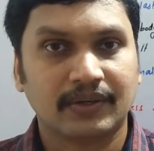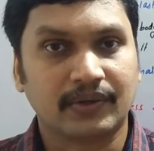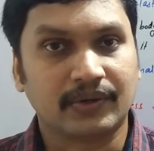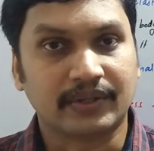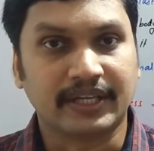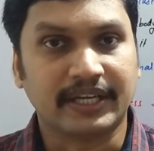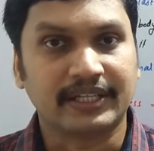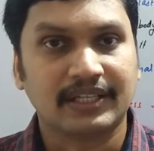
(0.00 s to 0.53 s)
You
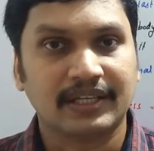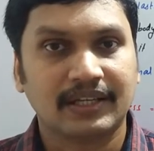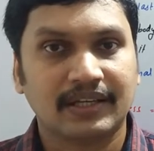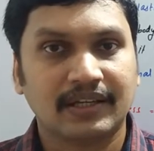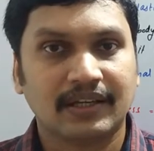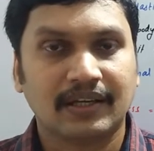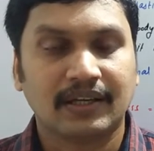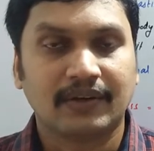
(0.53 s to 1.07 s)
know that
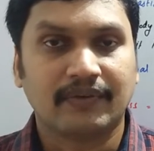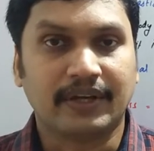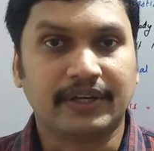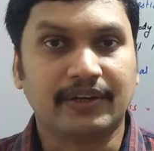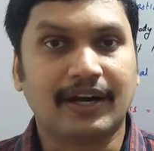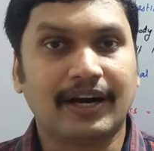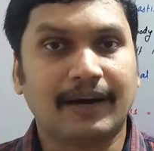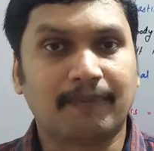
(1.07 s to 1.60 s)

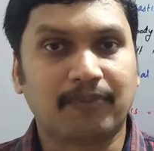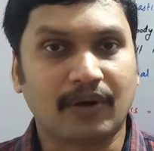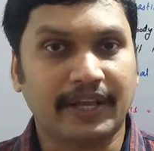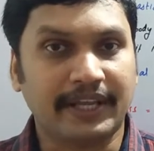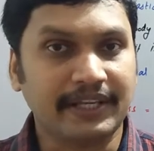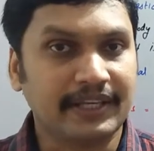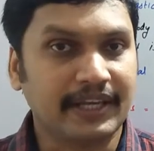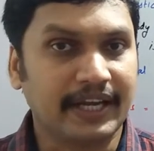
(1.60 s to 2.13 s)
when you are
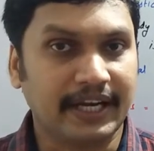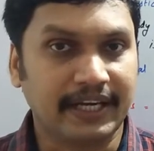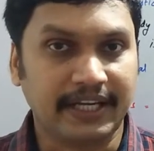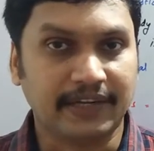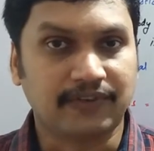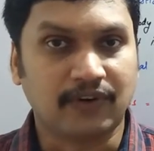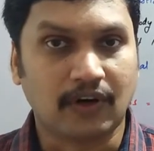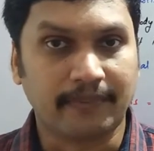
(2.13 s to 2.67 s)
applying a
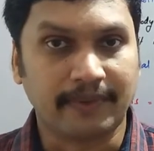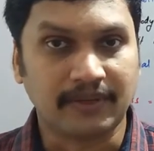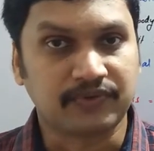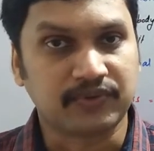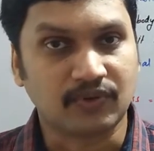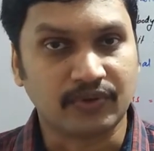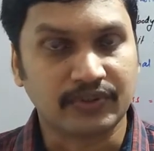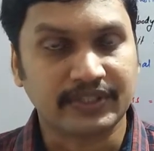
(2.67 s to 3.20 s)
deforming
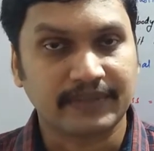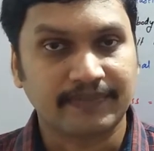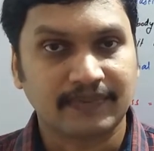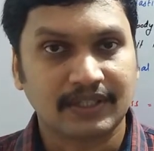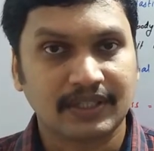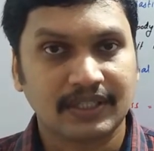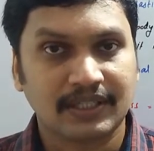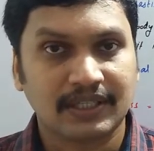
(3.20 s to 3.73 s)
force,
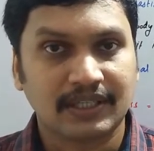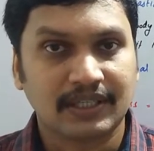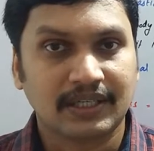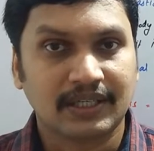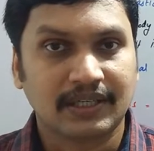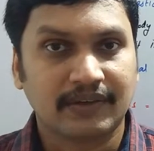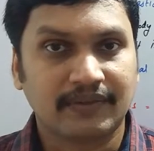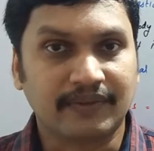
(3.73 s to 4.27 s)

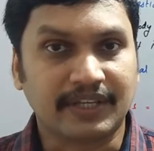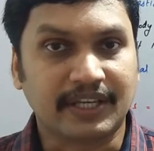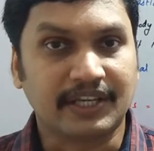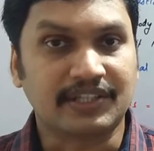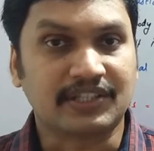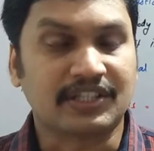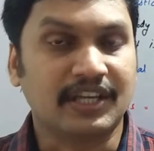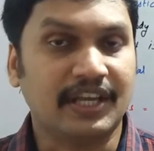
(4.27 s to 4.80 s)
we
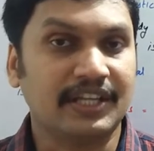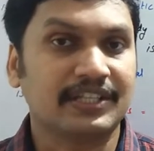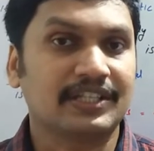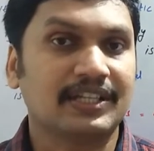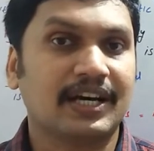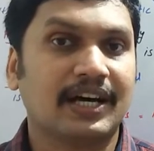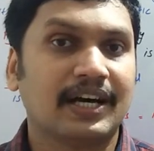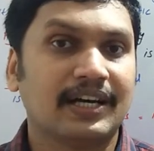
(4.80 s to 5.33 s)
can
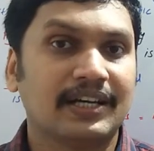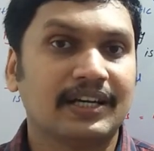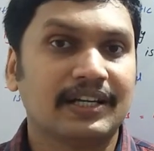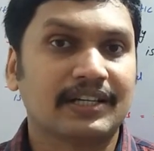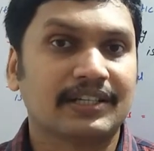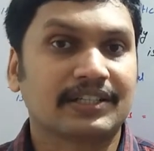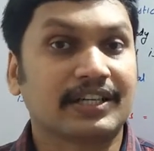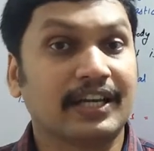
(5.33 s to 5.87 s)
change the
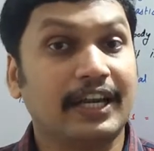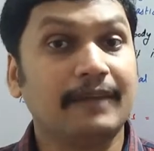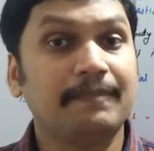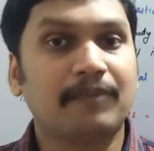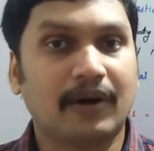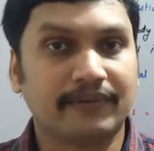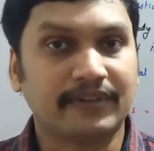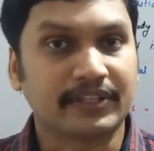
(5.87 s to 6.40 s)

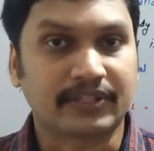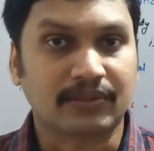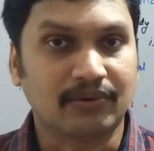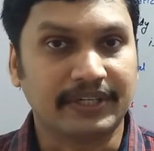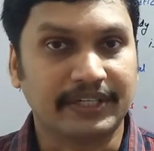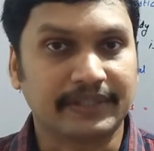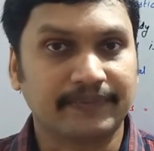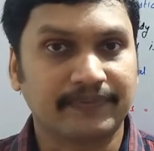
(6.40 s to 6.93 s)
shape of the
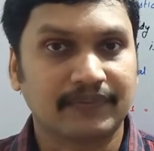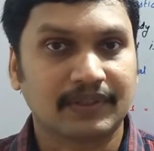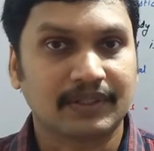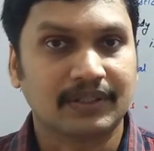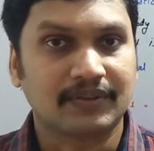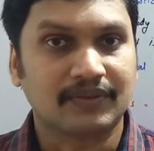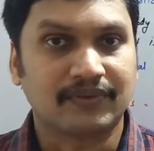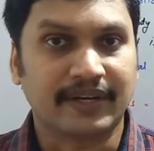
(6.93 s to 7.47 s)
solid.
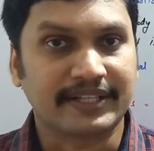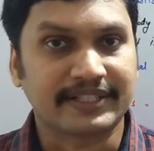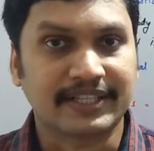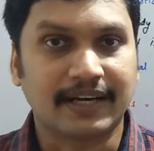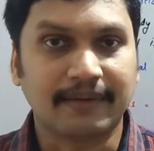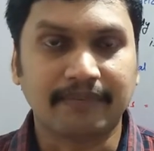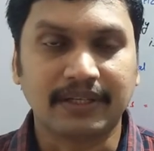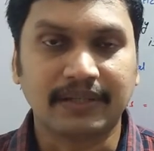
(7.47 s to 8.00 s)
For
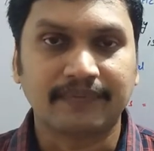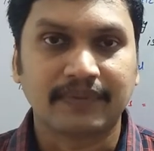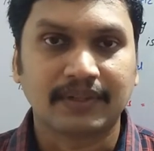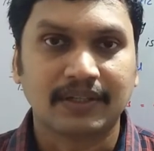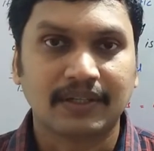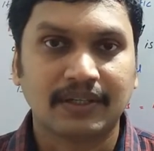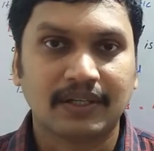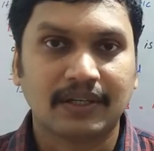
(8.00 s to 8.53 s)
example,
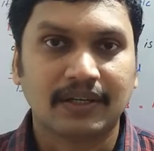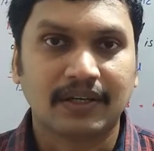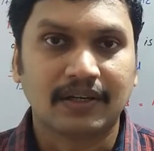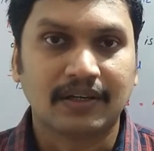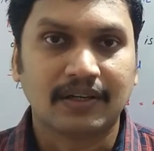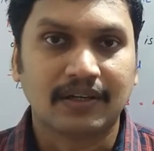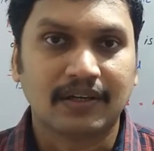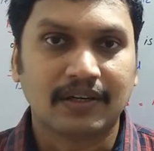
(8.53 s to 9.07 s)

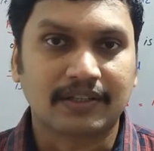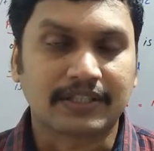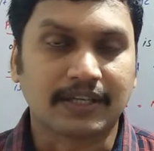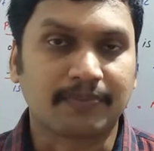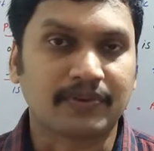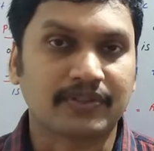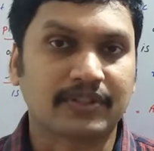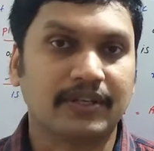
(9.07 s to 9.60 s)

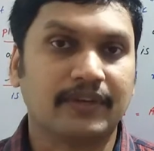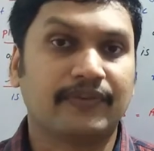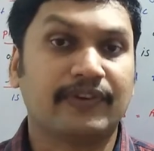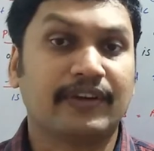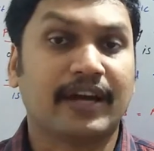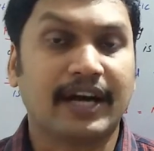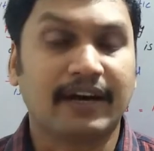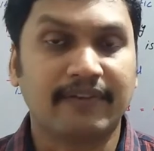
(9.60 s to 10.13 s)
suppose if
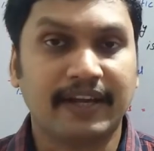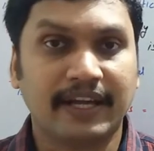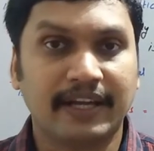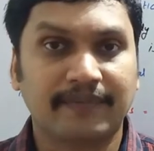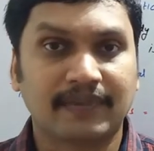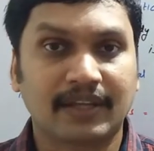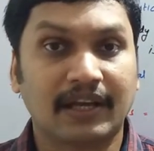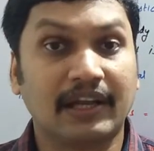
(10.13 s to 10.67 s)
you have
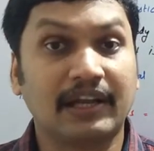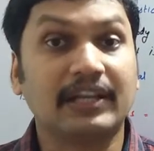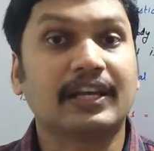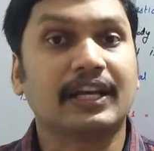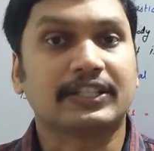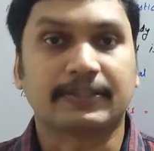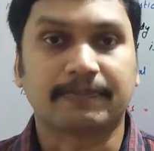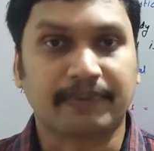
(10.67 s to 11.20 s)
a
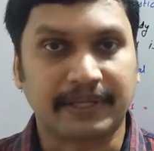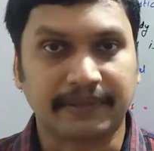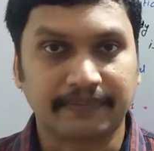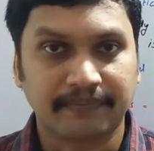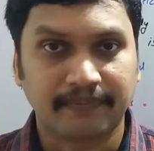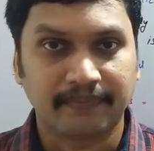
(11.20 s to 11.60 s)
helical spring.